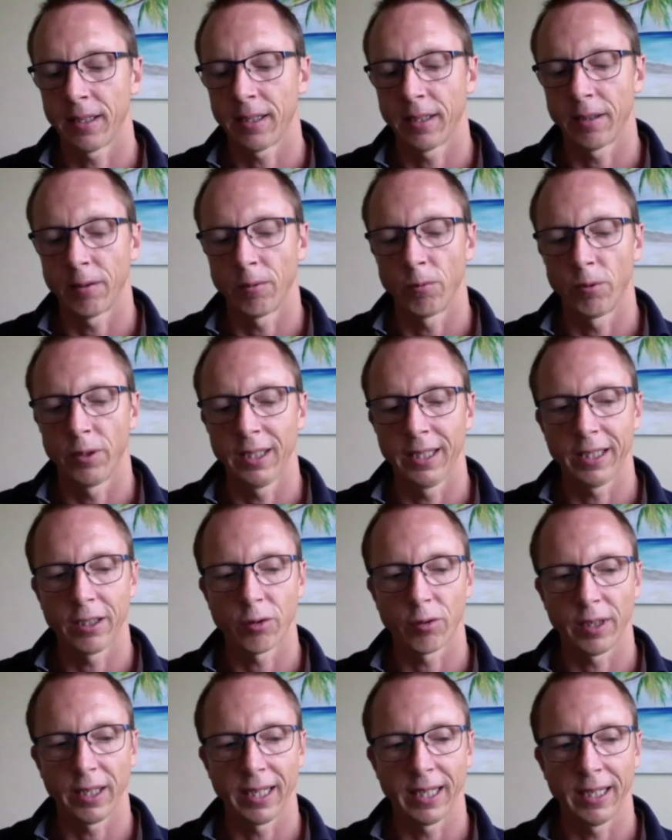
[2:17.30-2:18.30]
really
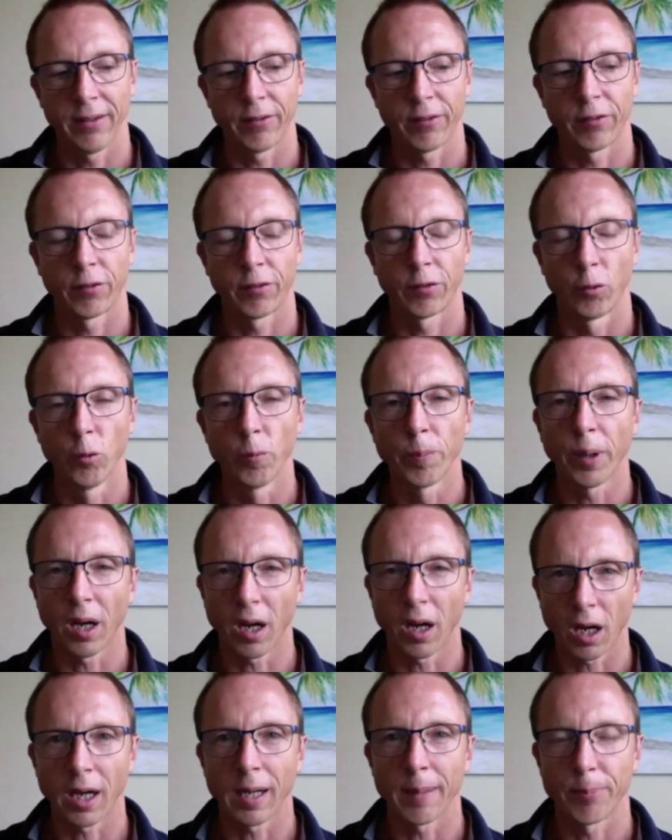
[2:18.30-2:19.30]
creates super
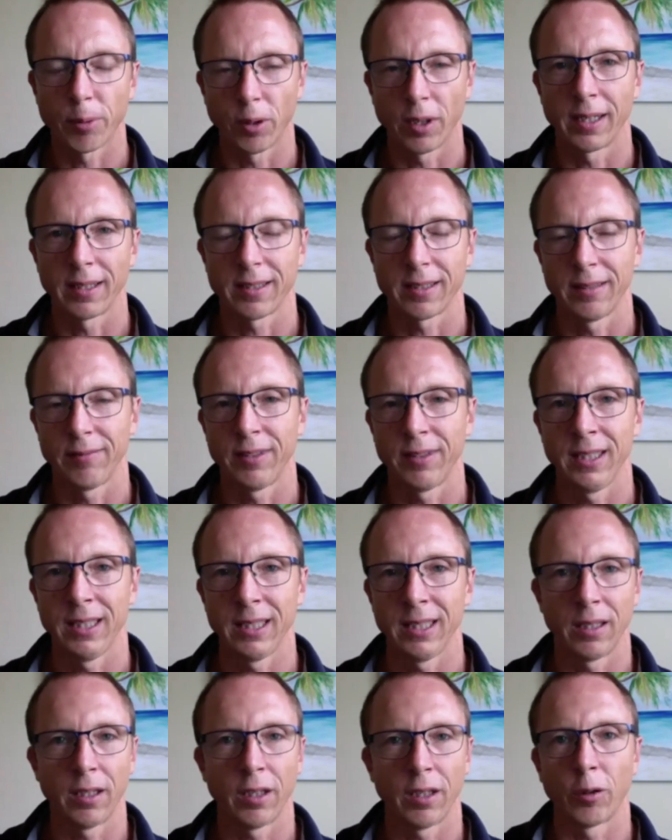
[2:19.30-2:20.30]
high productivity.
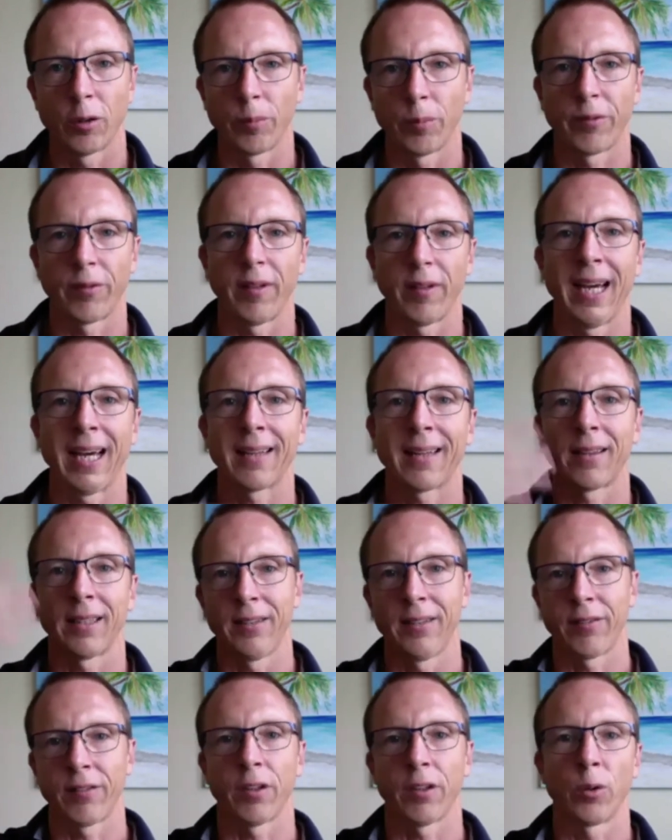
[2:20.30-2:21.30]
It helps
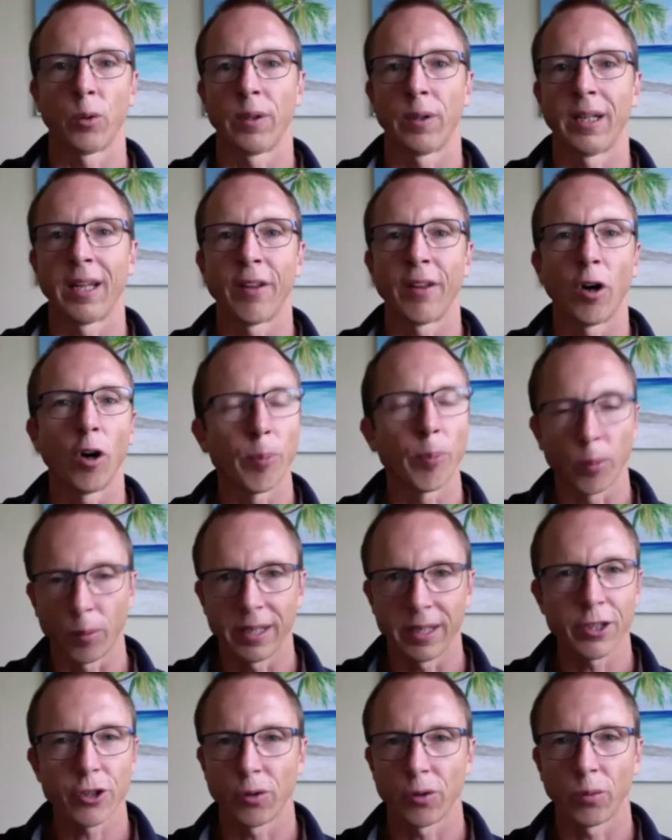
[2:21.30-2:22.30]
athletes go to another
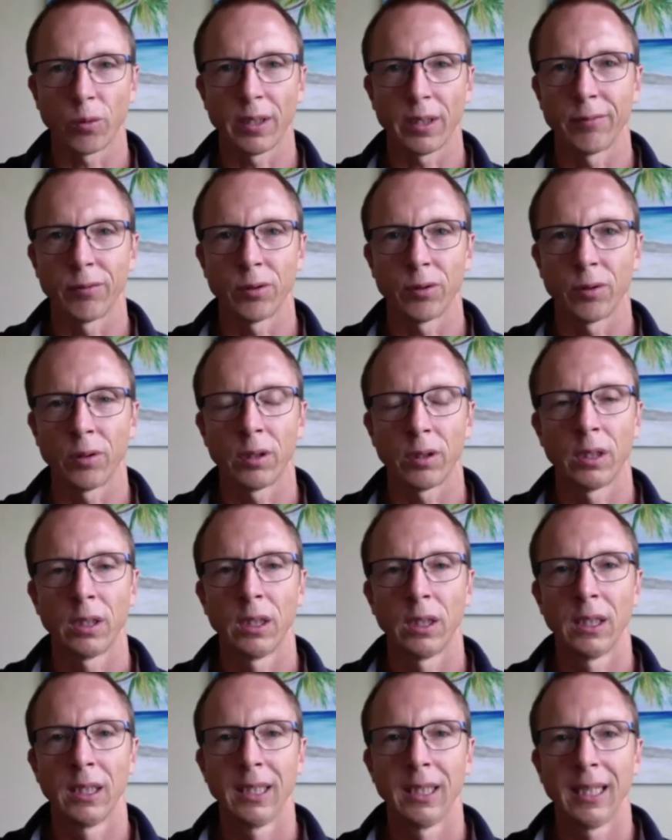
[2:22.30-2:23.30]
operational level.
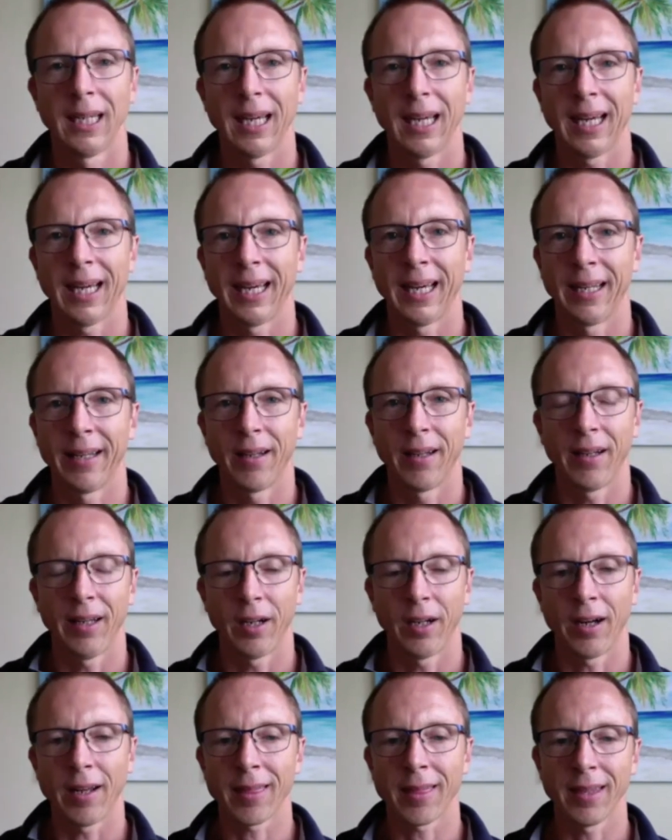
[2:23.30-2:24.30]
And
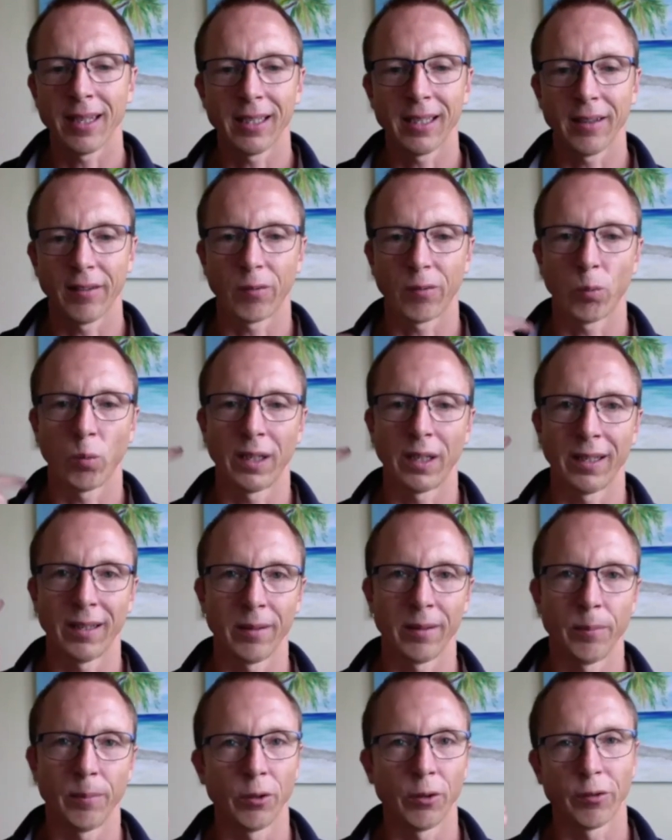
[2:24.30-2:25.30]
I think it's one of
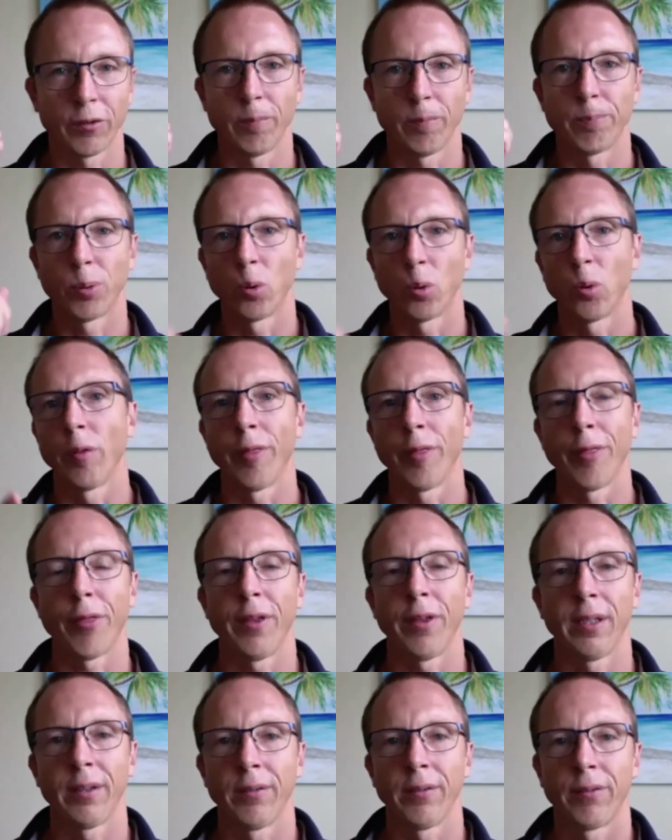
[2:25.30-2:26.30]
the most important
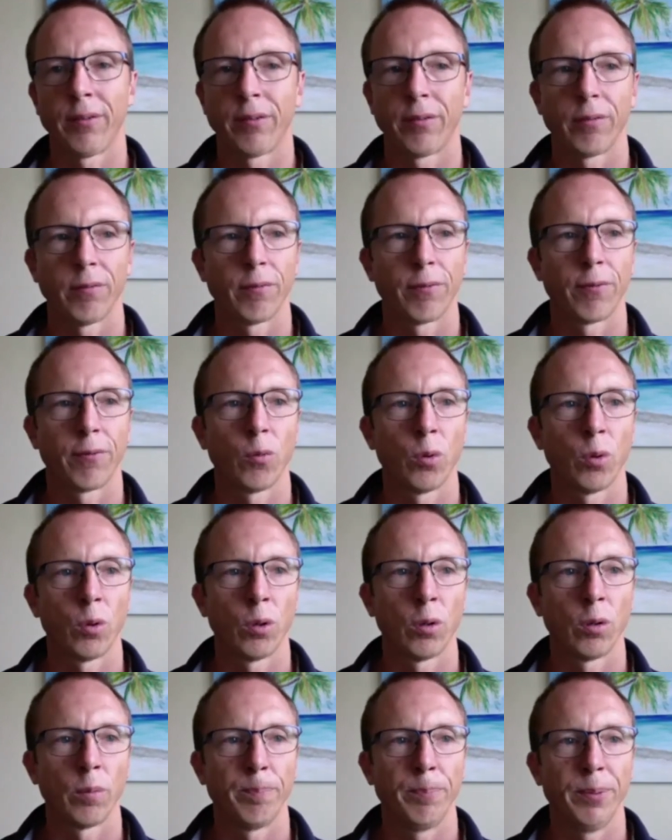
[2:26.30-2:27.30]
things
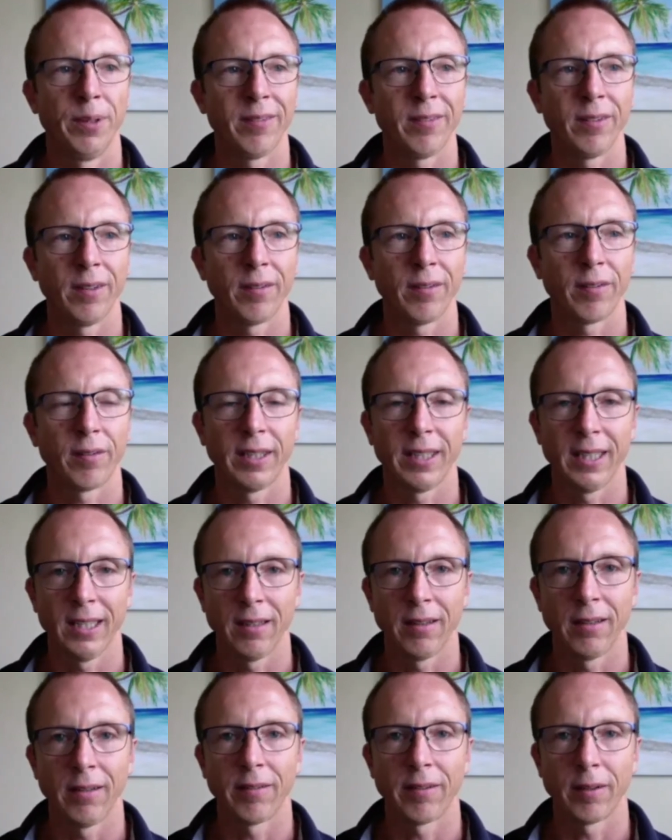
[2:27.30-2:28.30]
for business
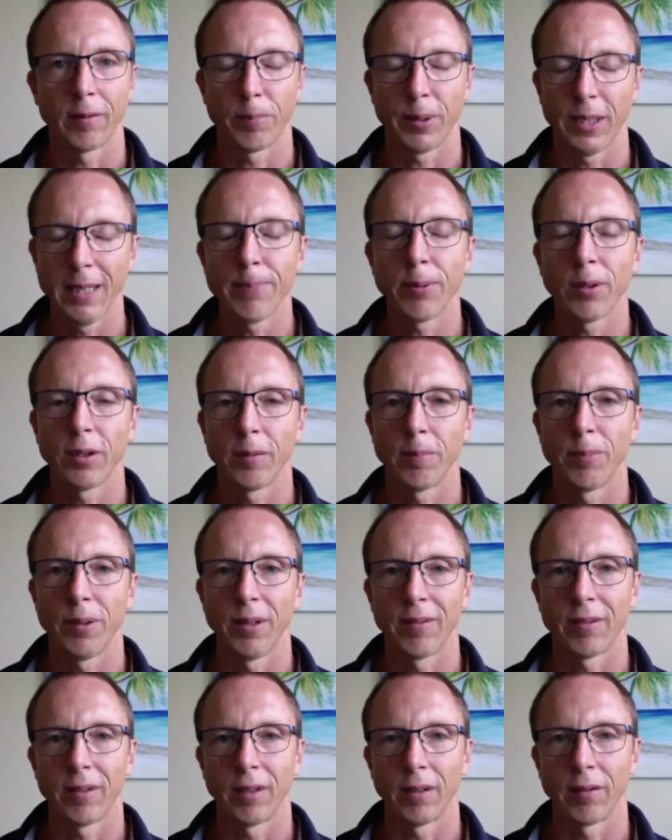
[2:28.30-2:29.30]
leaders and people in
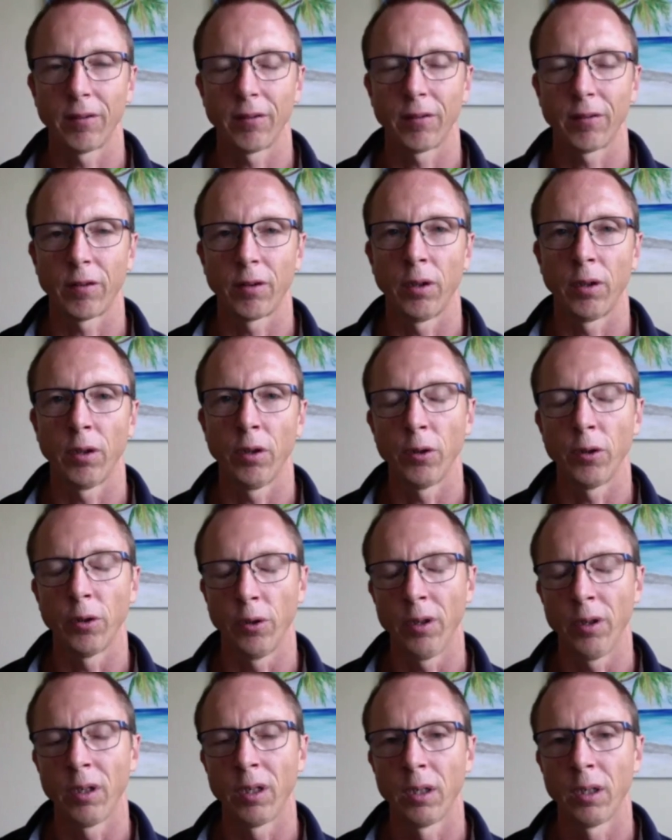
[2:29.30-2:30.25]
business to learn,